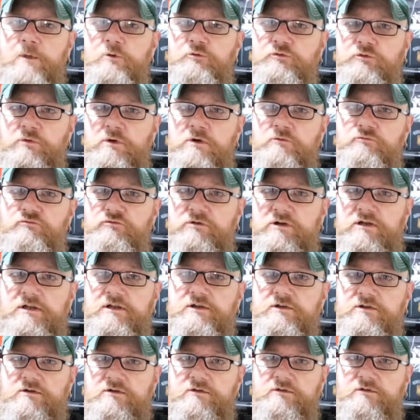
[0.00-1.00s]
who do a
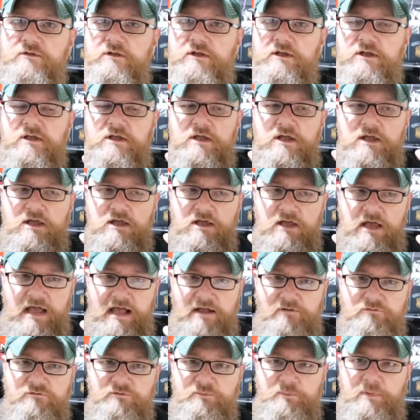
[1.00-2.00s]
really good
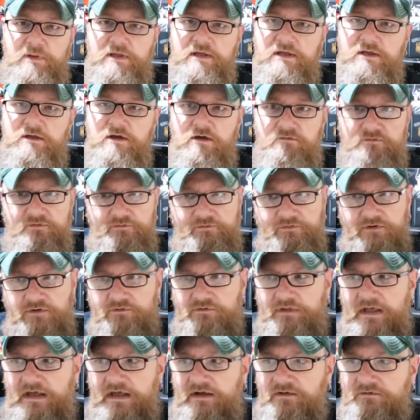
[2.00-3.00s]
Alt beer. I've
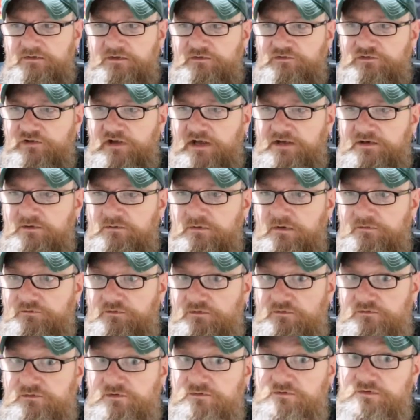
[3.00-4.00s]
reviewed that on the channel. I've
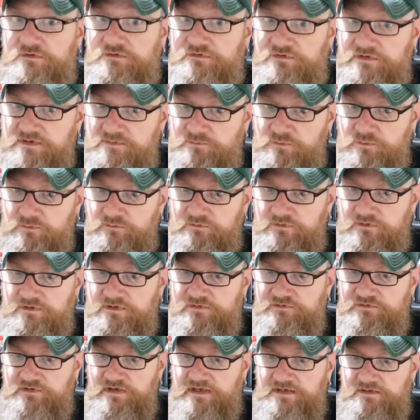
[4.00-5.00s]
reviewed the Diebels on
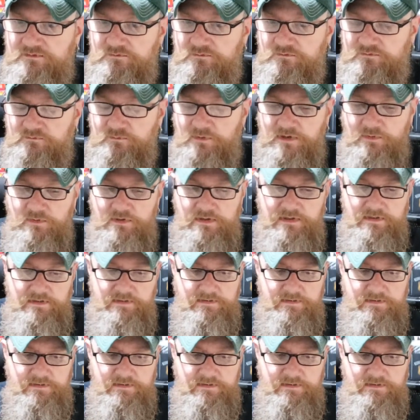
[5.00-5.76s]
the channel as well.